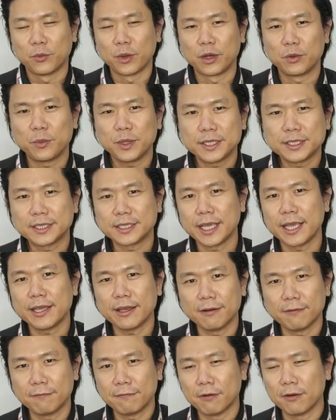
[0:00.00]
When we
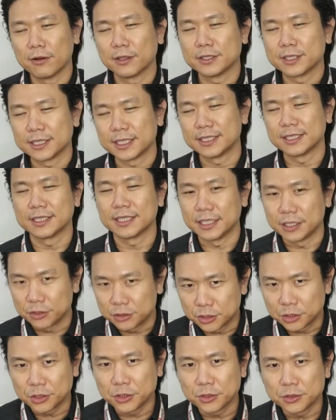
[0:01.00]
say a force is
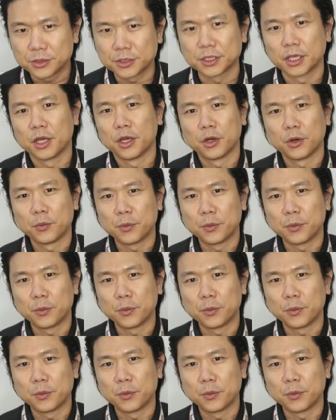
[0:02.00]
induced,